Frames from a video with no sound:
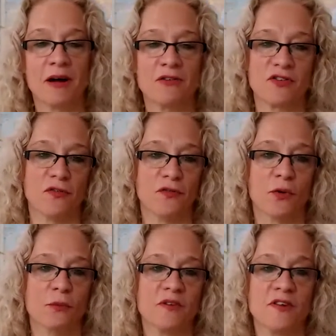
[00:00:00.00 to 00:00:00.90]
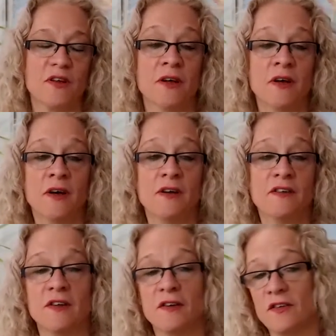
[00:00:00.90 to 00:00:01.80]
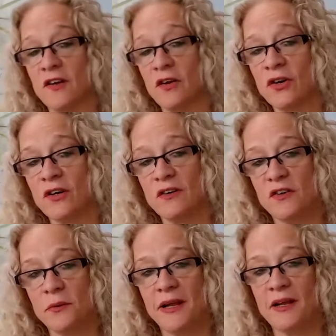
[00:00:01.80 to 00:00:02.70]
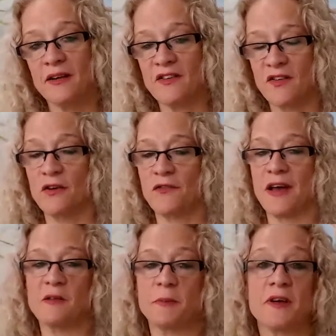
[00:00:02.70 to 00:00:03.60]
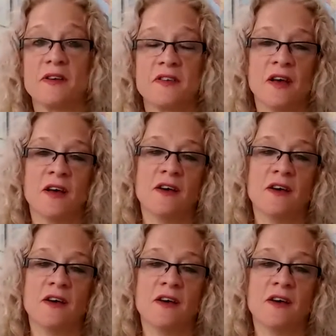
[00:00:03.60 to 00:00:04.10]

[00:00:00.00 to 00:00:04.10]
Microsoft Forms, to look at doing surveys, because